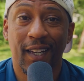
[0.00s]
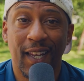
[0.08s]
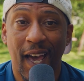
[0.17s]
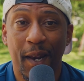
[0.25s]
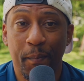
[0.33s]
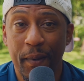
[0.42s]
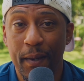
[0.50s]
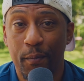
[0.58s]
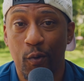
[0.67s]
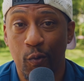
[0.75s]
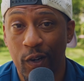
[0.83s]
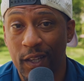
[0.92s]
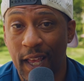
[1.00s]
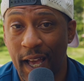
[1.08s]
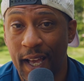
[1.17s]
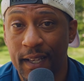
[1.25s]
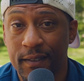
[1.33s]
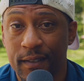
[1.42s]
a lot of people
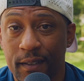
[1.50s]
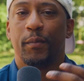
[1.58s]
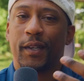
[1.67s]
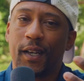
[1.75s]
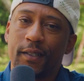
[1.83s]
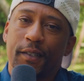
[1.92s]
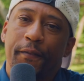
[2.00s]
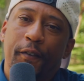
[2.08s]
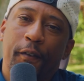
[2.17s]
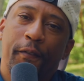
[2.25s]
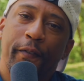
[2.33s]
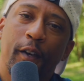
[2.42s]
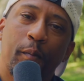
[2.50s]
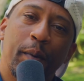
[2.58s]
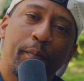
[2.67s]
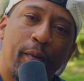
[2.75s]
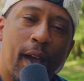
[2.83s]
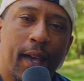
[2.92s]
realize. Because if you're
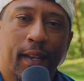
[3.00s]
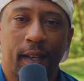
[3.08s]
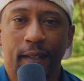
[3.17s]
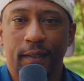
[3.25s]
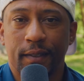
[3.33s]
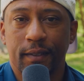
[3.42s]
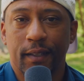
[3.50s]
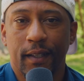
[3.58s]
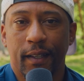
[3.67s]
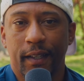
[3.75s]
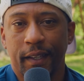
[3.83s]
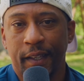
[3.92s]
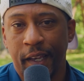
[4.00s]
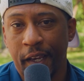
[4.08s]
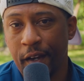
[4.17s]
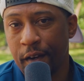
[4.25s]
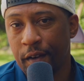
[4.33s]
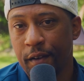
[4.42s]
filming products,
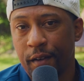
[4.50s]
gear,